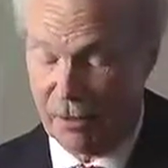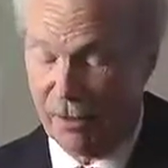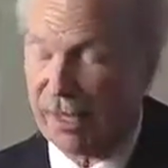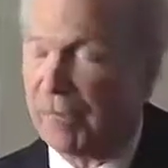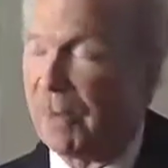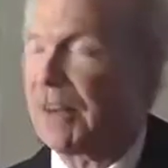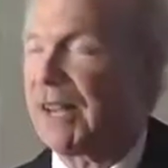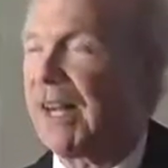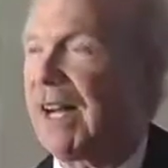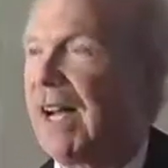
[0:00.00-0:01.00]
great memory
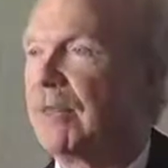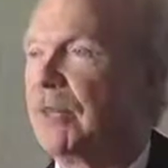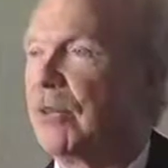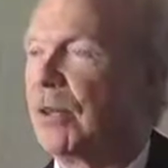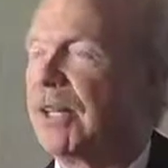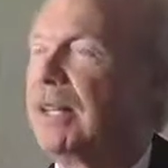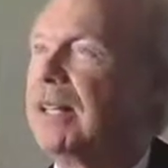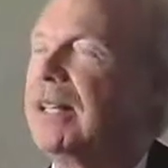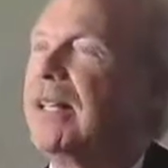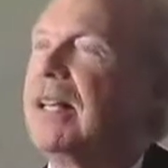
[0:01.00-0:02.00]
that I have of Roy
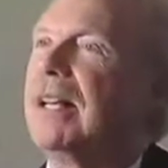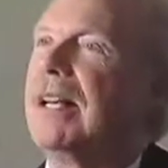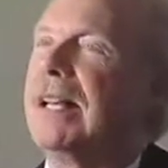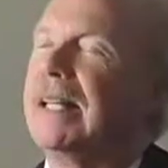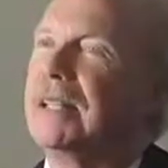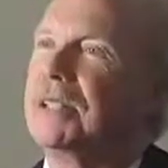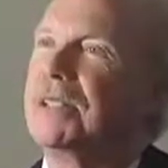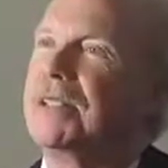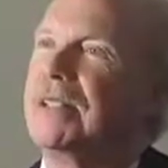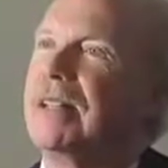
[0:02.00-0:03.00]

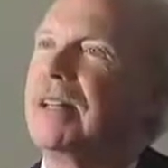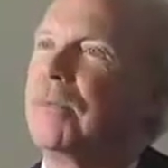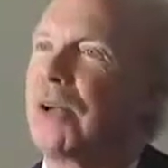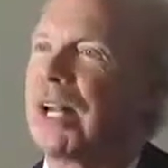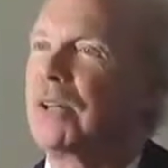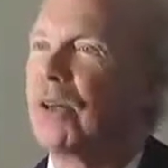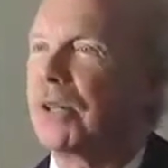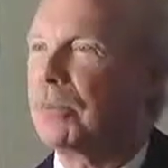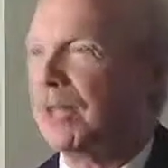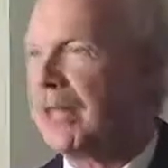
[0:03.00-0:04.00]
is what I
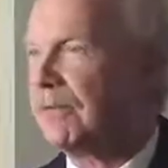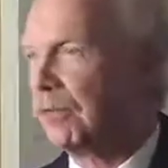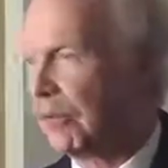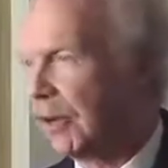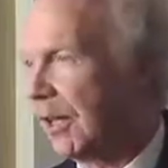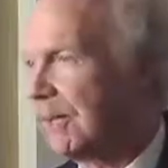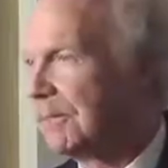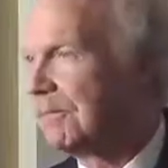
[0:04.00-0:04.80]
call the playful Roy.